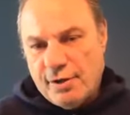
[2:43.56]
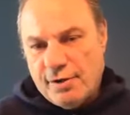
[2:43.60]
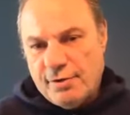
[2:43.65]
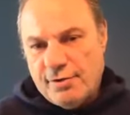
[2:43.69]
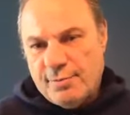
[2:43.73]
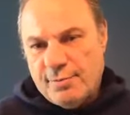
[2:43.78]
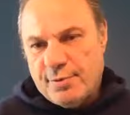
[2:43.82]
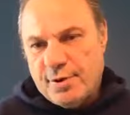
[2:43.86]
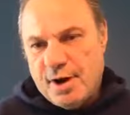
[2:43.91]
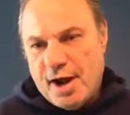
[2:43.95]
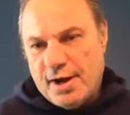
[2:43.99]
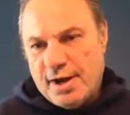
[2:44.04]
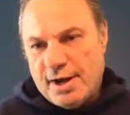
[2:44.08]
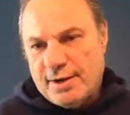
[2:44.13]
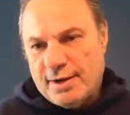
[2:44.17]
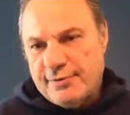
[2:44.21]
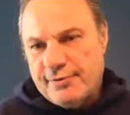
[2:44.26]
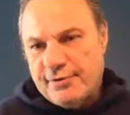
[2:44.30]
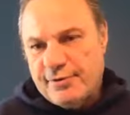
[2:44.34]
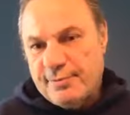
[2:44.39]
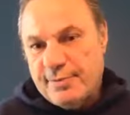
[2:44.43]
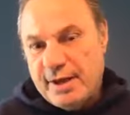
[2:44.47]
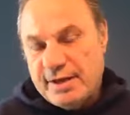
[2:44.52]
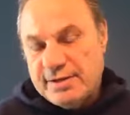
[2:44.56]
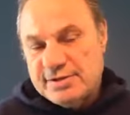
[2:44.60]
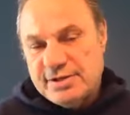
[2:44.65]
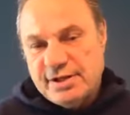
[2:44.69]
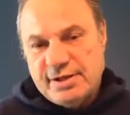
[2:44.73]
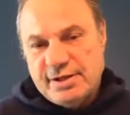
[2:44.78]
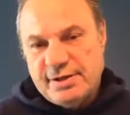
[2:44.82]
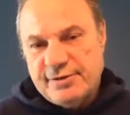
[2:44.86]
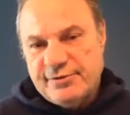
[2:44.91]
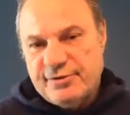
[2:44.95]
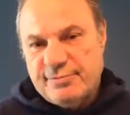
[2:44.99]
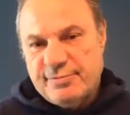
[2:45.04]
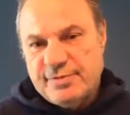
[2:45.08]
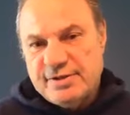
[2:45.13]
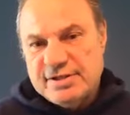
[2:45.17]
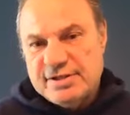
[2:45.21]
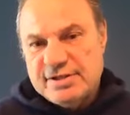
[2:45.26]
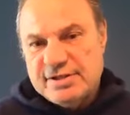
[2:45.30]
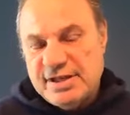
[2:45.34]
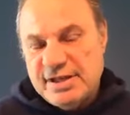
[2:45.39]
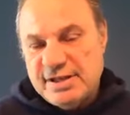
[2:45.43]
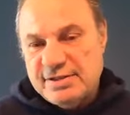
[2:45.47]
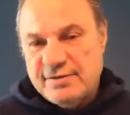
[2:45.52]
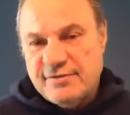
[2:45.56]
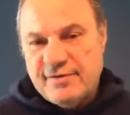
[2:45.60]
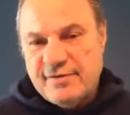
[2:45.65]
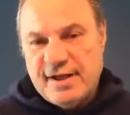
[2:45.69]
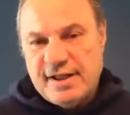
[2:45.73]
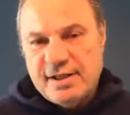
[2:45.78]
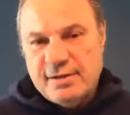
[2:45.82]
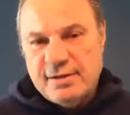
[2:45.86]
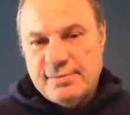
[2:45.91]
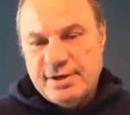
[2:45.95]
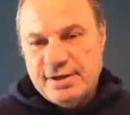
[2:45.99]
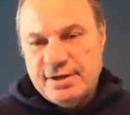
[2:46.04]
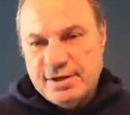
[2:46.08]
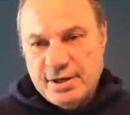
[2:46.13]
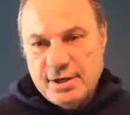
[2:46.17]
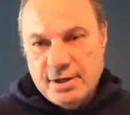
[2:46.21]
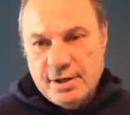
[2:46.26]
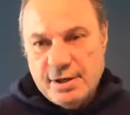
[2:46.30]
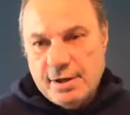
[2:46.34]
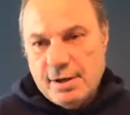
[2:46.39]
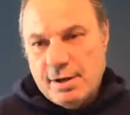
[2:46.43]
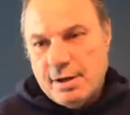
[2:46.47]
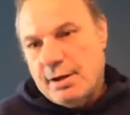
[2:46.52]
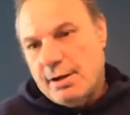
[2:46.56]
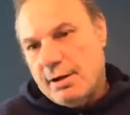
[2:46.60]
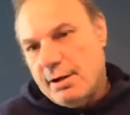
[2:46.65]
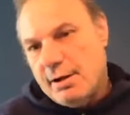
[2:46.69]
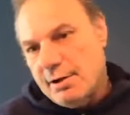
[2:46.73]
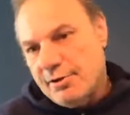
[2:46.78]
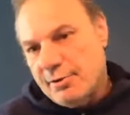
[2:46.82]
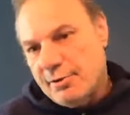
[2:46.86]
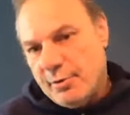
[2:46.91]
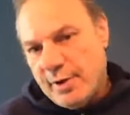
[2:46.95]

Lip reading: the product for basically from the seed development all the way.